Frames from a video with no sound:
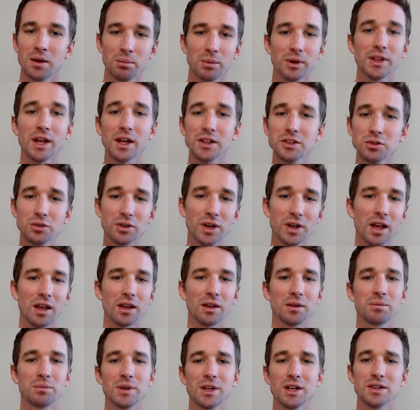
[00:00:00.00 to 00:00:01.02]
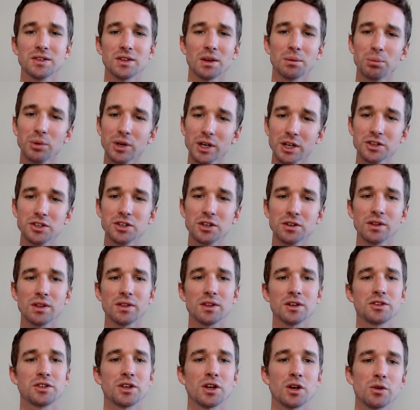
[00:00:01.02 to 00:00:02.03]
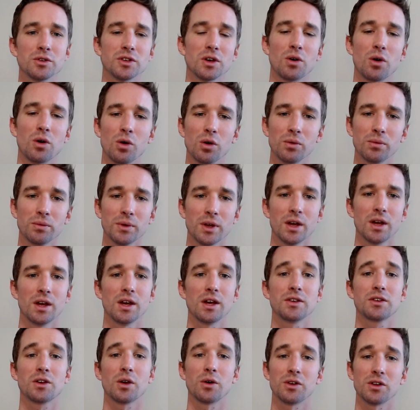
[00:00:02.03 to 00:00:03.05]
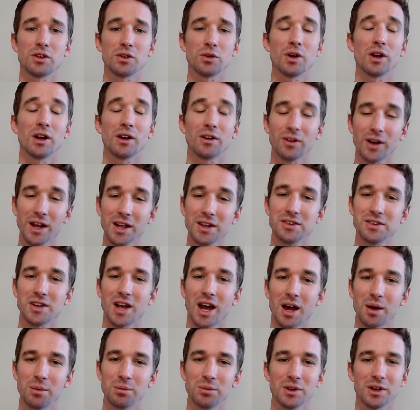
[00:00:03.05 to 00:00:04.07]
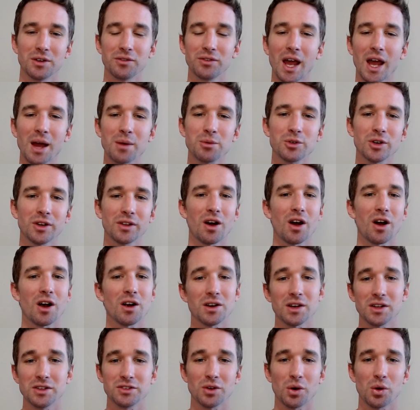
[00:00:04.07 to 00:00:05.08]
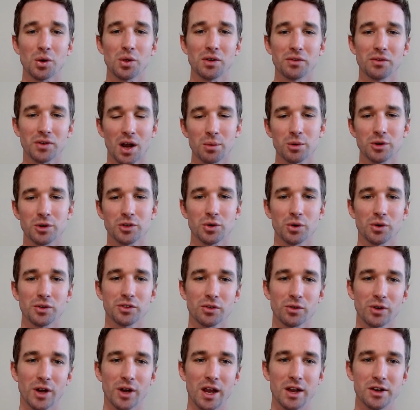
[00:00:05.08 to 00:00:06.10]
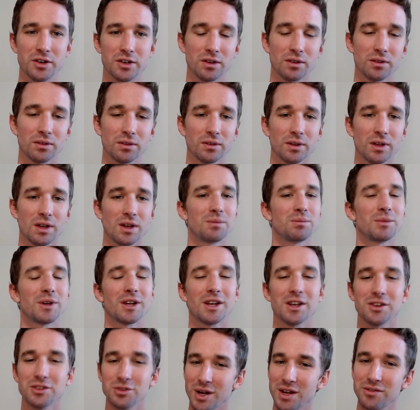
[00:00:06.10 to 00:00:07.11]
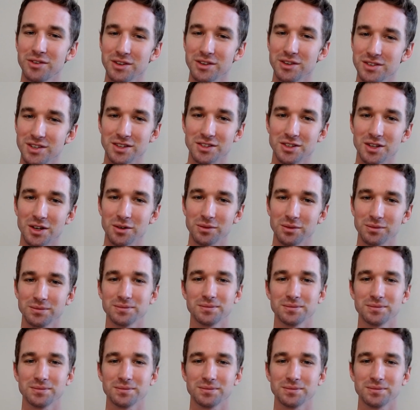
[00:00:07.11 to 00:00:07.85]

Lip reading: But that's okay, because I'm pretty sure that the show as a whole is going to do a great job of capturing the heart and soul of Robert Jordan's creation, because Rafe has said so.